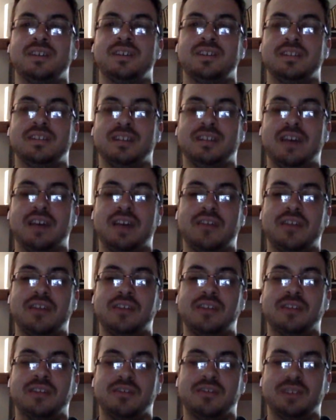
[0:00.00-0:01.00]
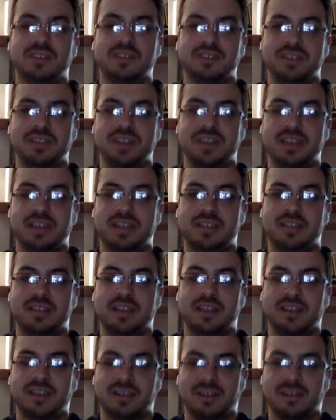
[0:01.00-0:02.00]
Enzo eventually get the
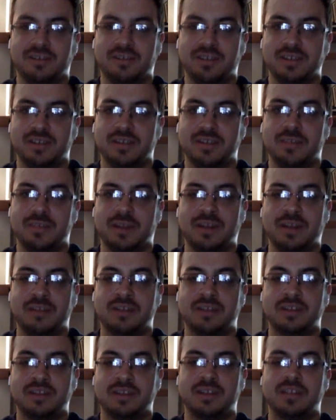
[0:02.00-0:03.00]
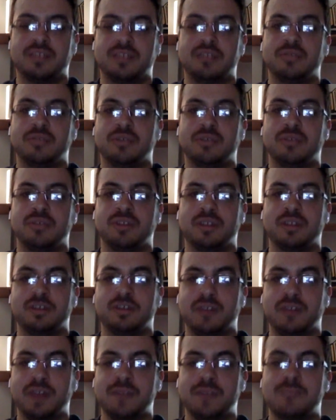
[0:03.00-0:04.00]
title off of him. I don't think that they'll do it right
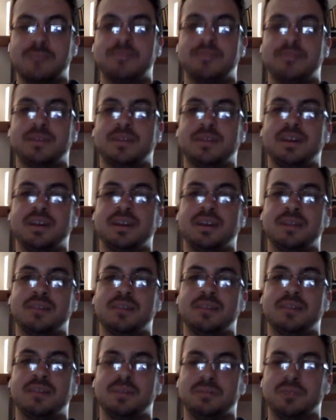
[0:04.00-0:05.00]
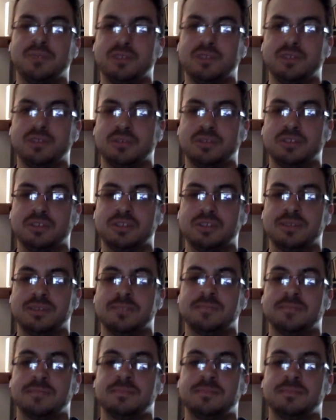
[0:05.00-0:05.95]
away. They'll kind of build more towards it.